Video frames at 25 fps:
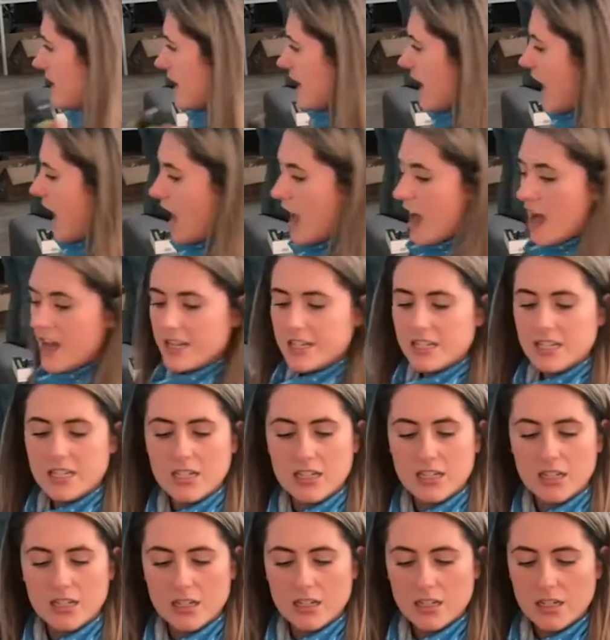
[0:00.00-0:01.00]
had
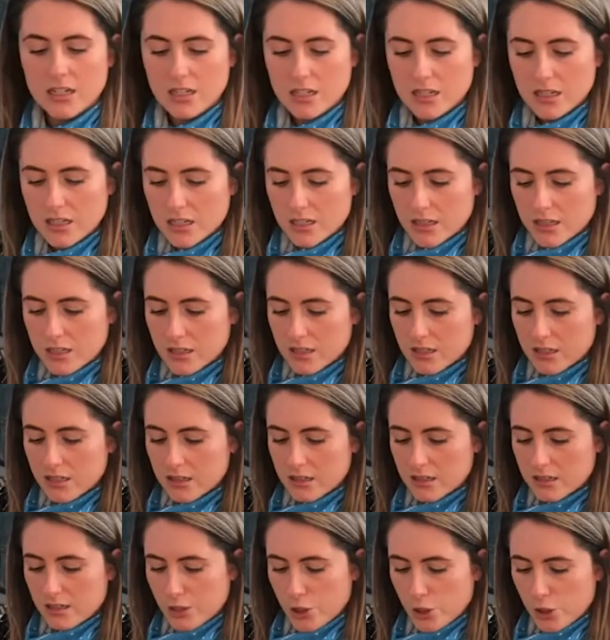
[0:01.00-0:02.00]

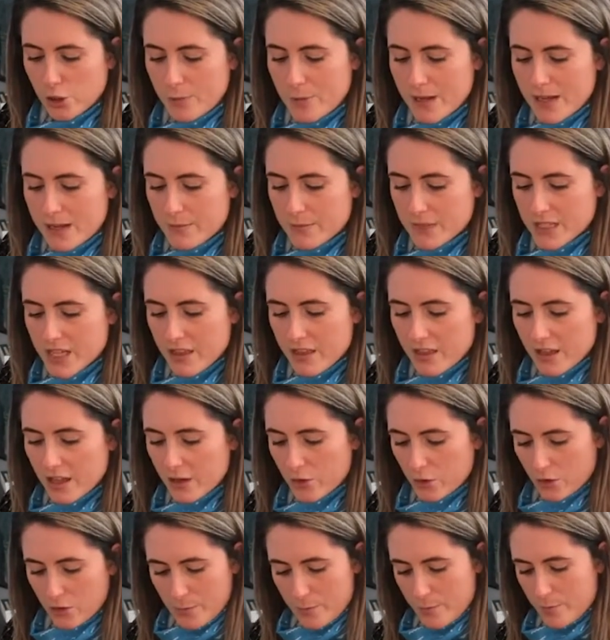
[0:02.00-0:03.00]
2 beams, I think,
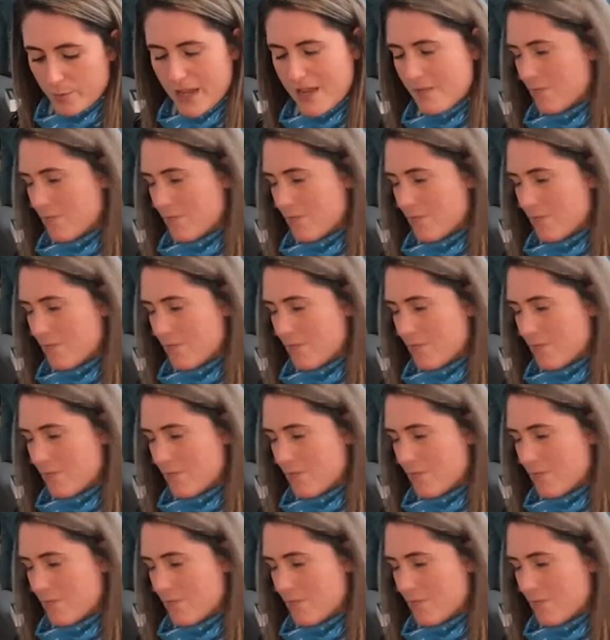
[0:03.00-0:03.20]
or a beam